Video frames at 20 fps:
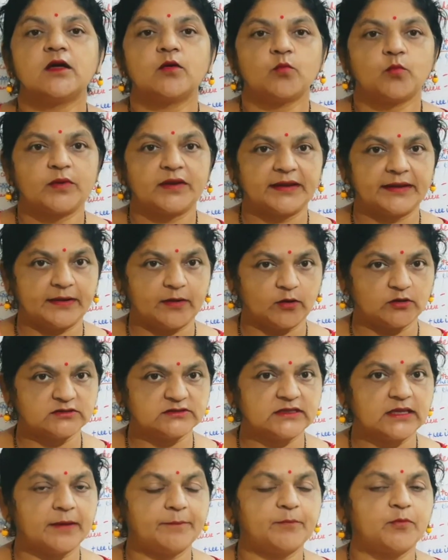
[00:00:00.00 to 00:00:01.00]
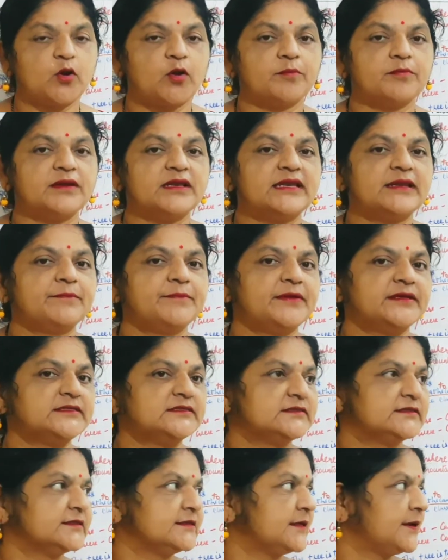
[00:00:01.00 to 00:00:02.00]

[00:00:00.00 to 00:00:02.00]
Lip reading: beyond the proper limit.